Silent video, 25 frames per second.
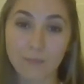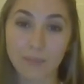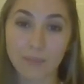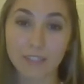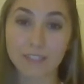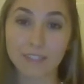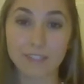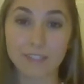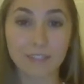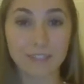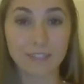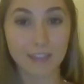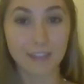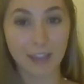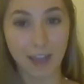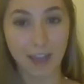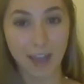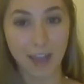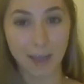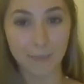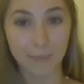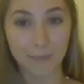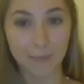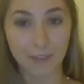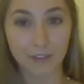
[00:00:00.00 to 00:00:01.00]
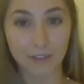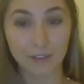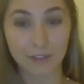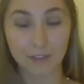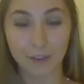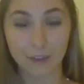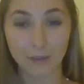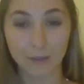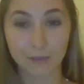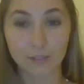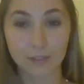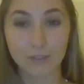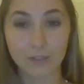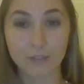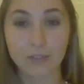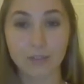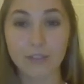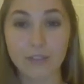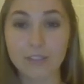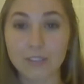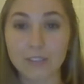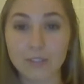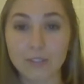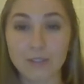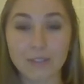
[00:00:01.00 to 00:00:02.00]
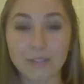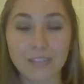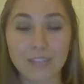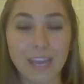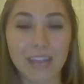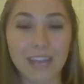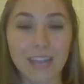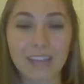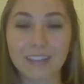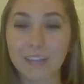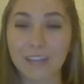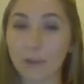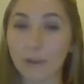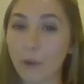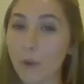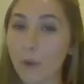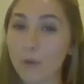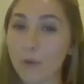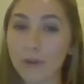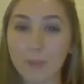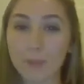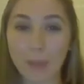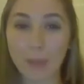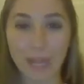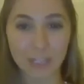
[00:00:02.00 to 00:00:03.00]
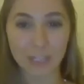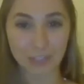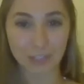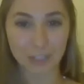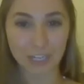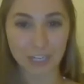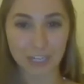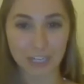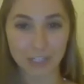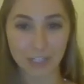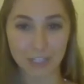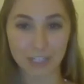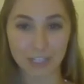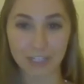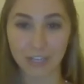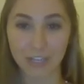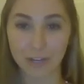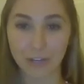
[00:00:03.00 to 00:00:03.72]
This is an app that allows students to take their own imagination,